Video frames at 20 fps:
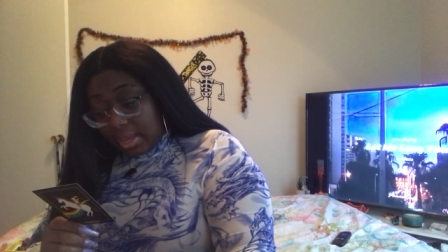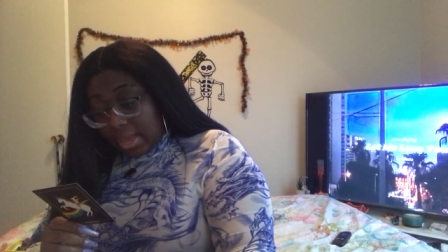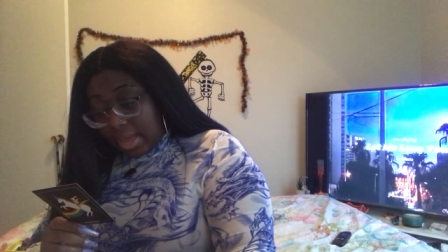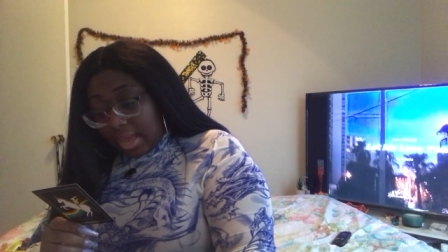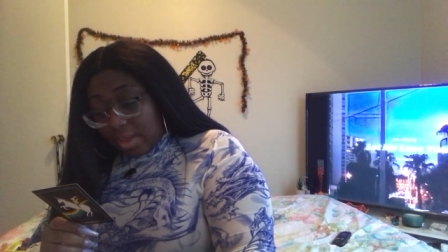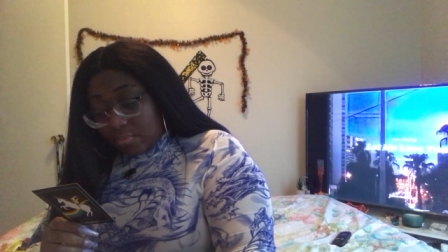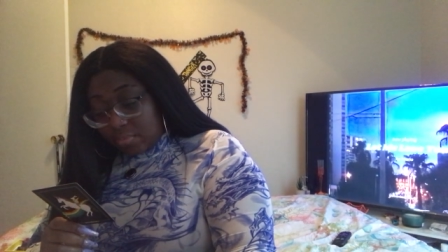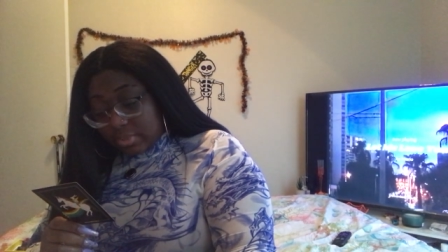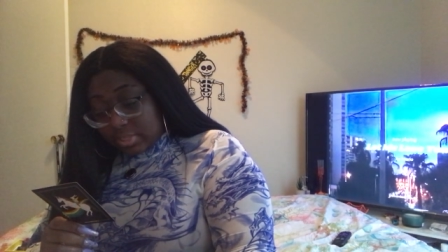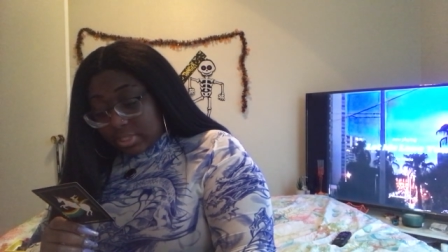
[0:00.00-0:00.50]

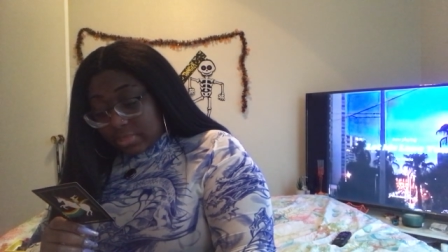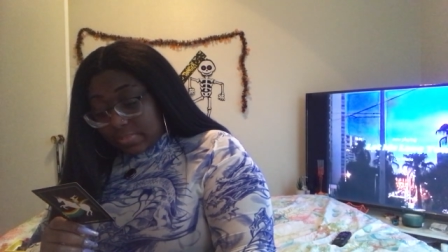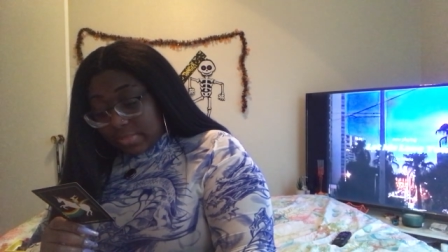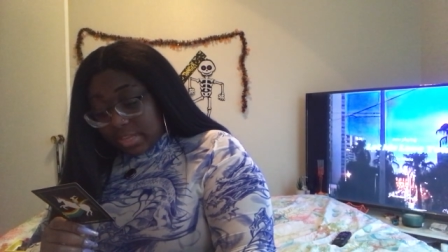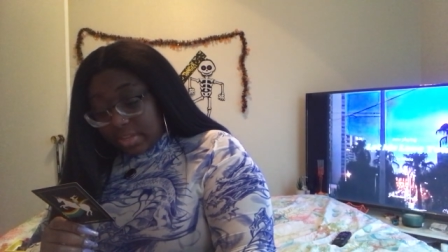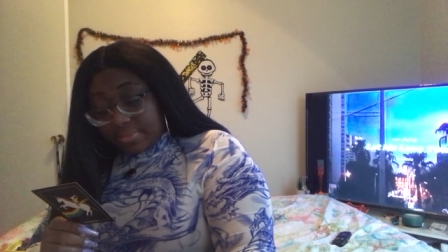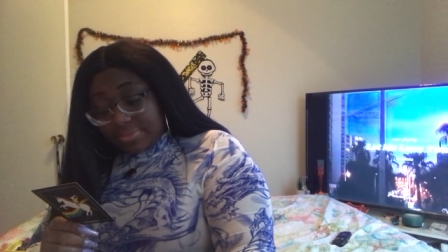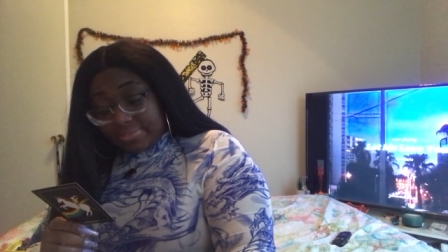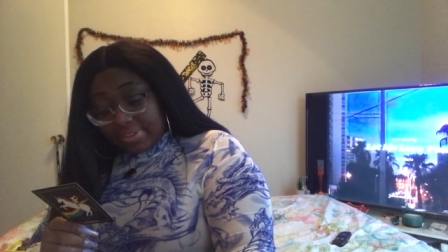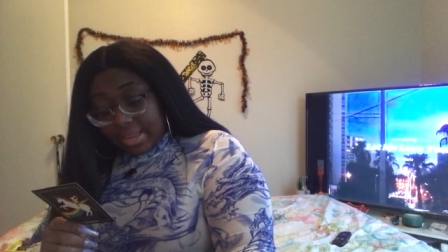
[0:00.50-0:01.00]
I will
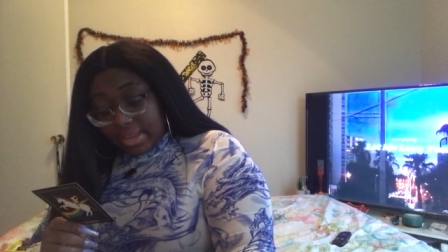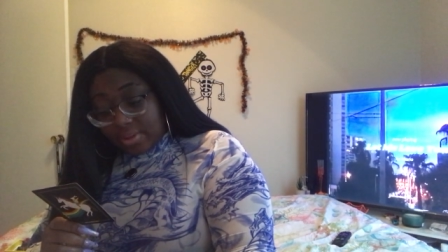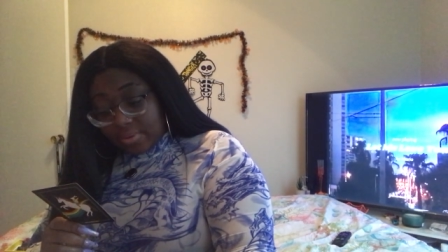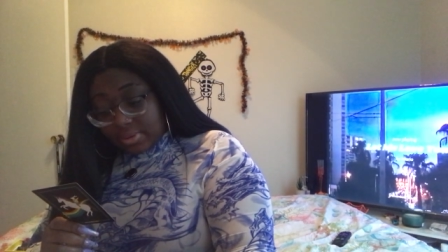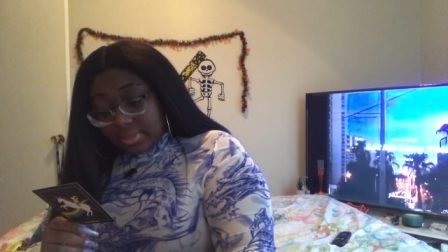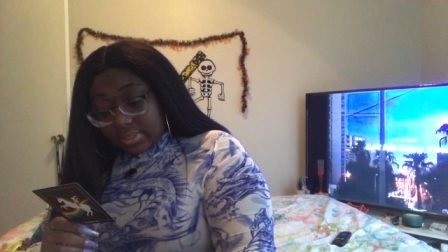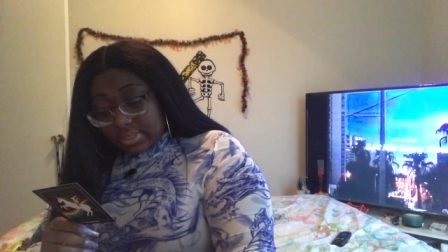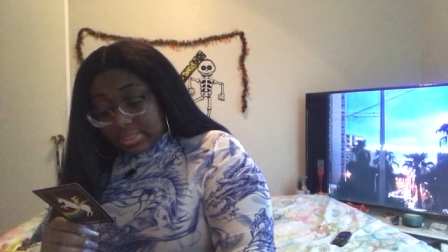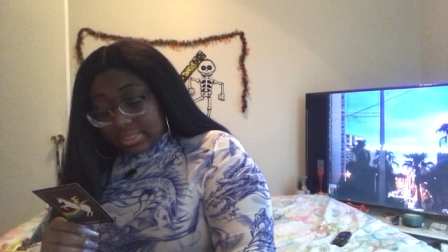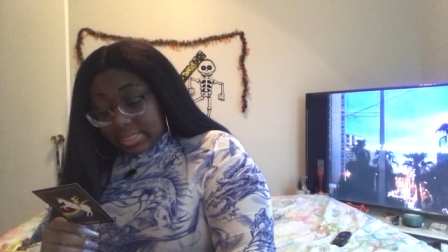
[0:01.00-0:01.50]
smell
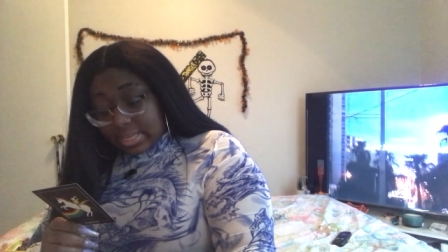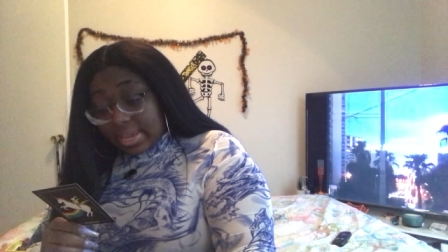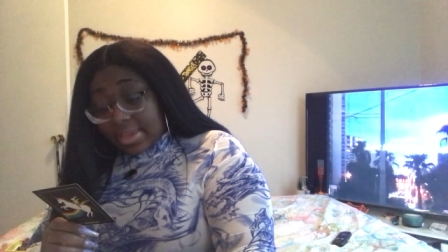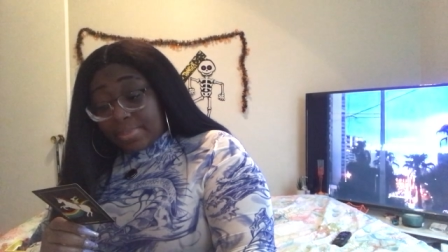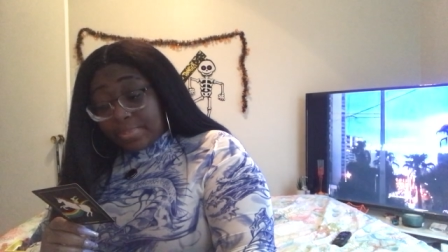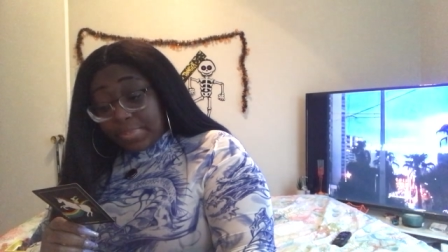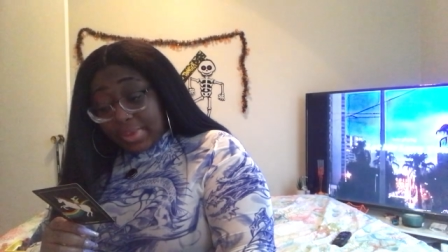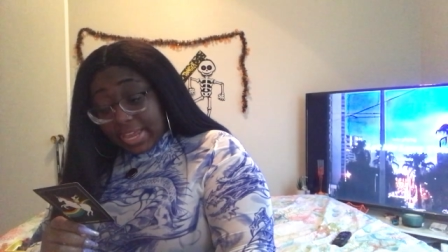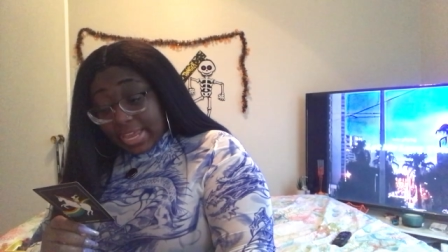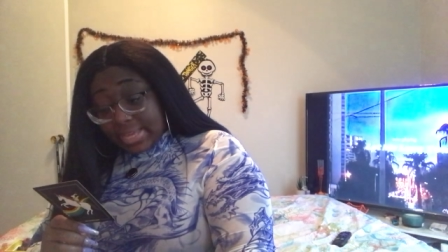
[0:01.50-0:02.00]
flowers
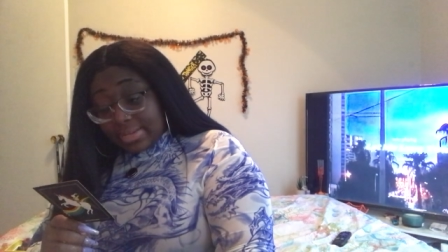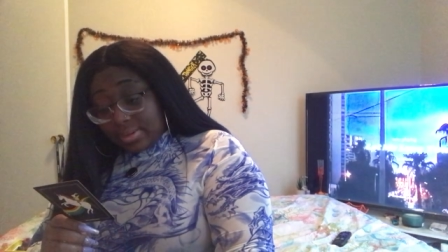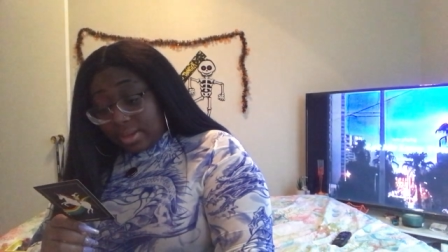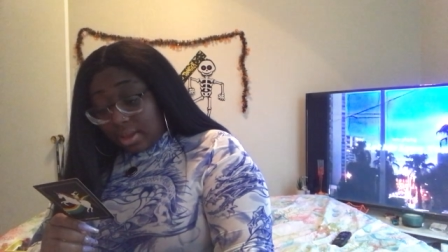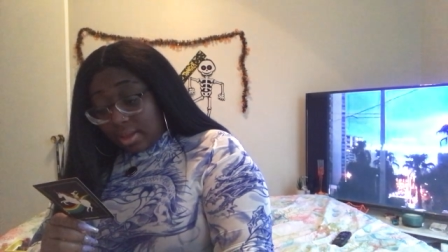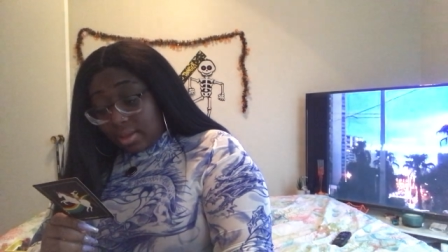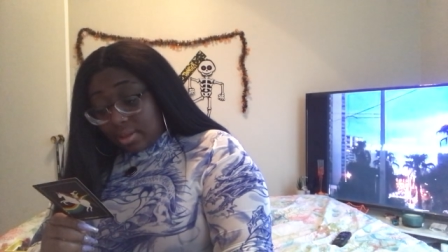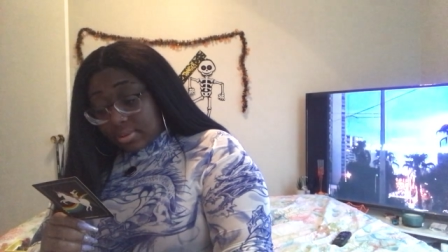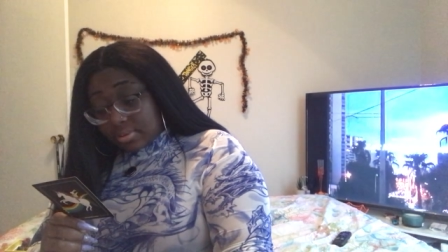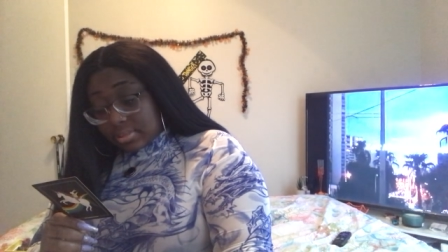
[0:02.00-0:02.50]
and pet
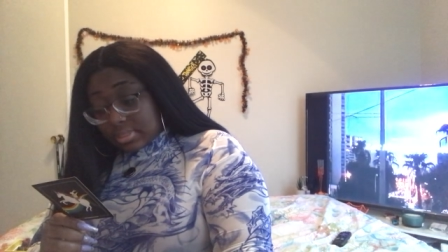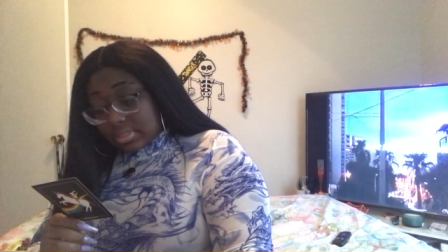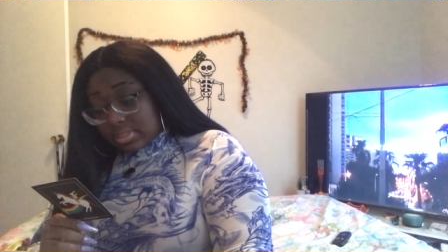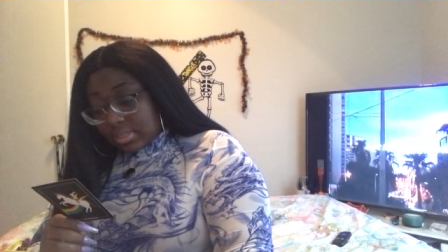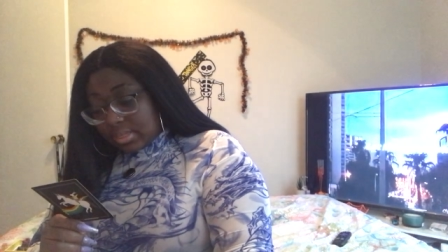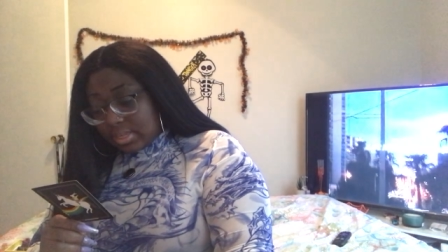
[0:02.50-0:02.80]
dogs